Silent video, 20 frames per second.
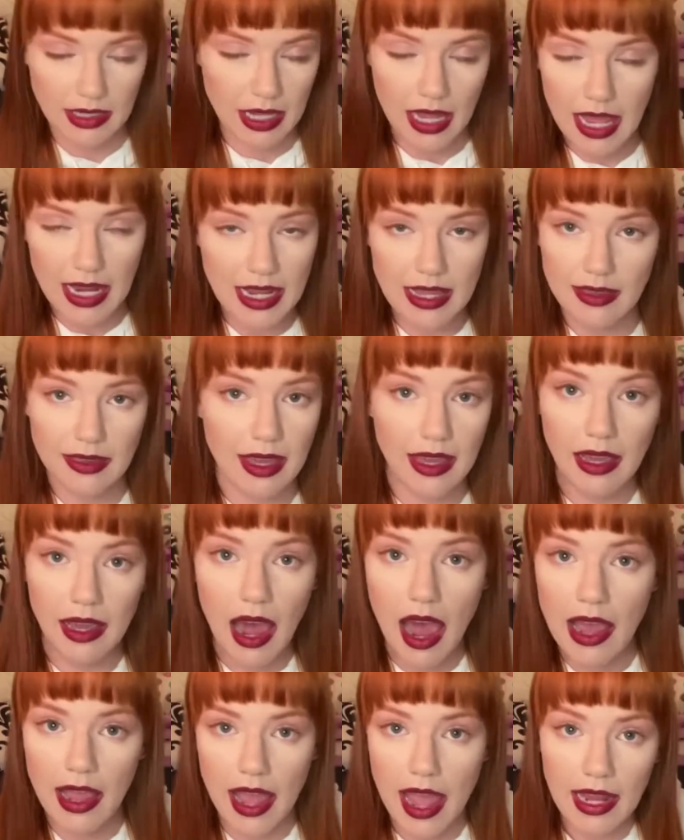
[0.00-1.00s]
Anything
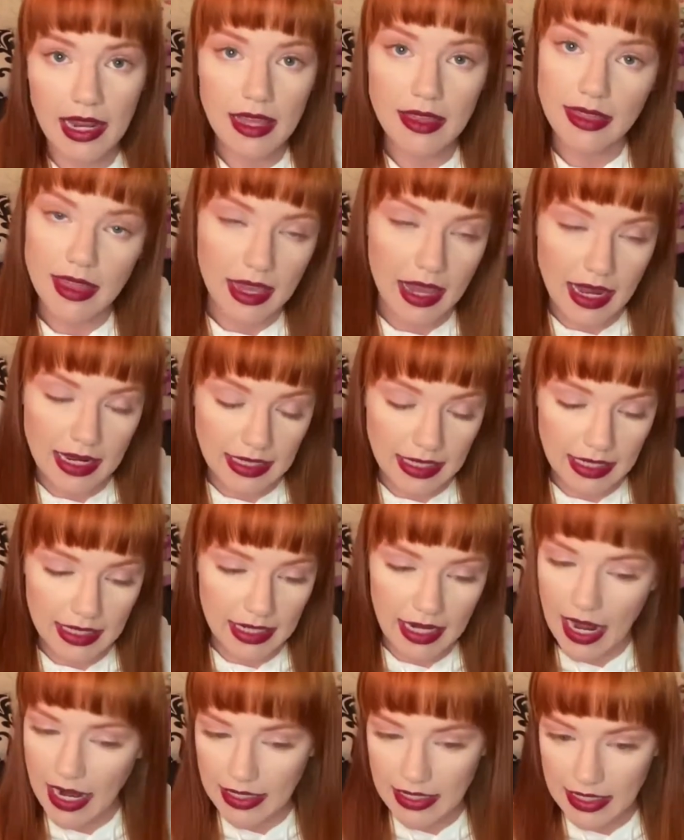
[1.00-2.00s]
I
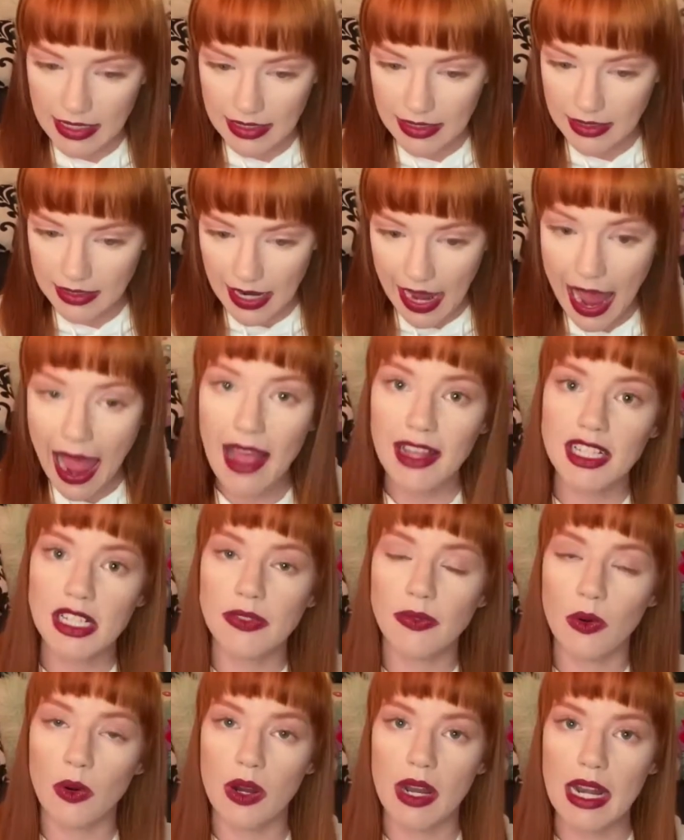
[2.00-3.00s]
needed. I needed to
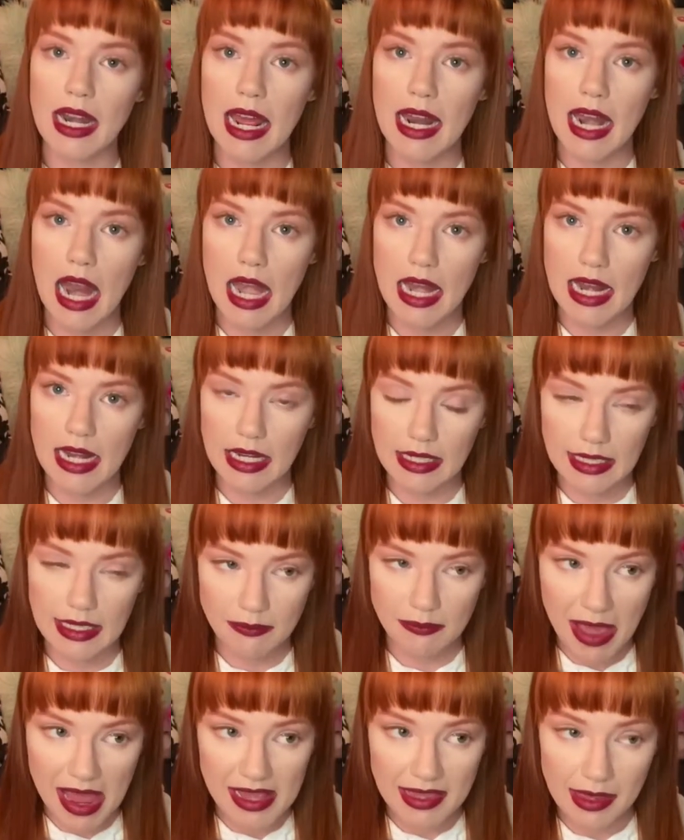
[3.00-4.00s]
ask for it, and I needed
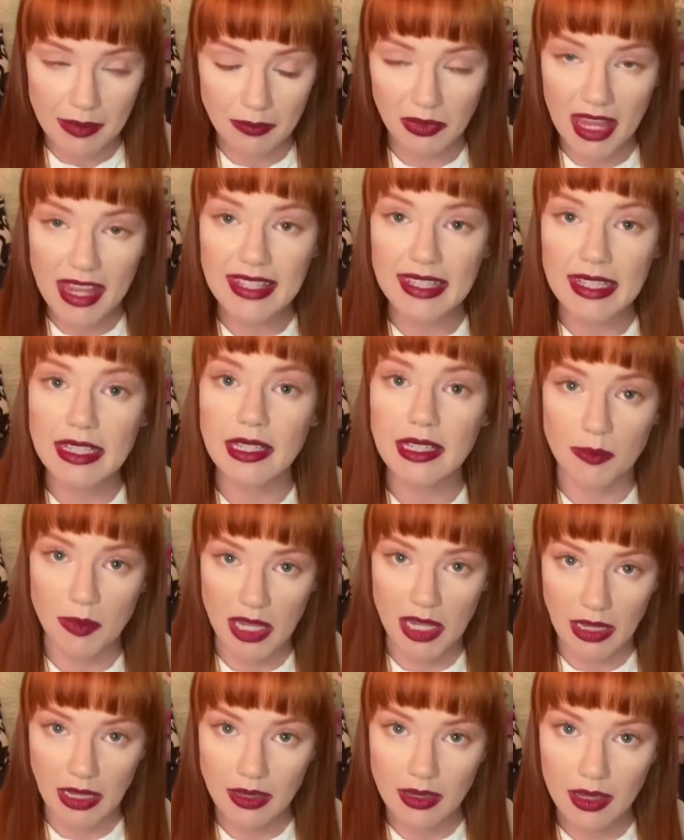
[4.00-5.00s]
to make them listen to
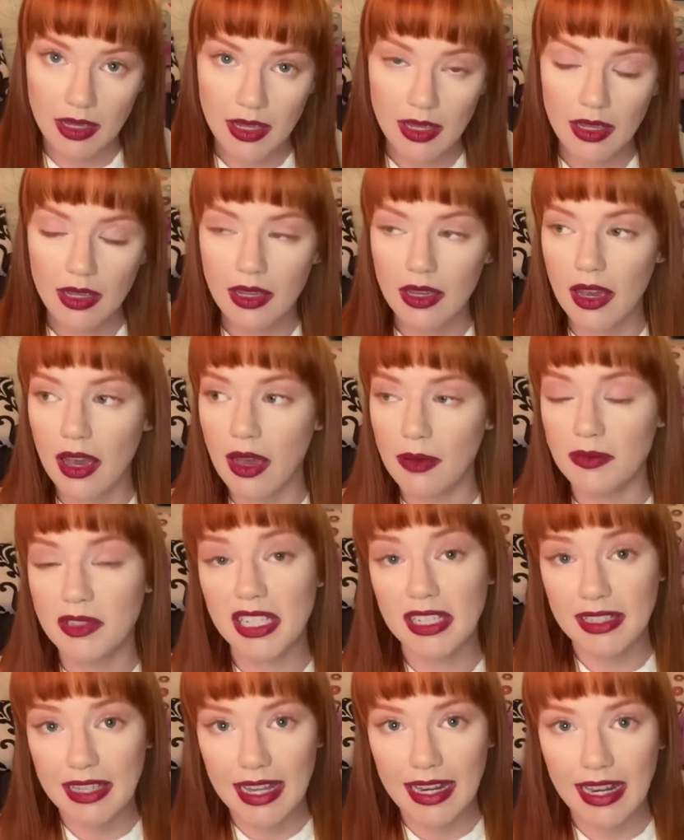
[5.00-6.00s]
me
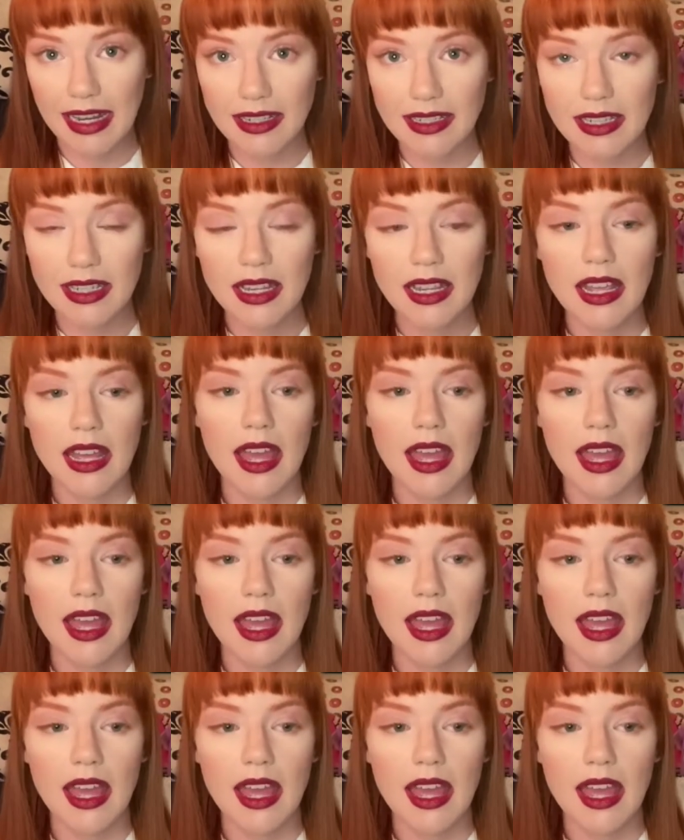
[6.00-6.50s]
to get it.